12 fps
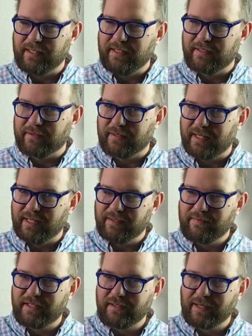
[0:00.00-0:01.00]
either in
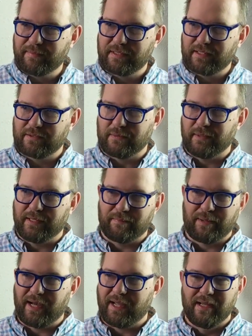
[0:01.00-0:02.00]
the video game section or
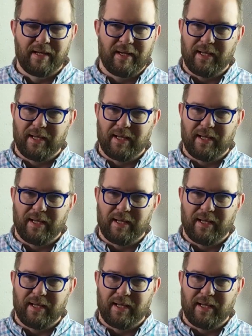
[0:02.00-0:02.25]
nearby.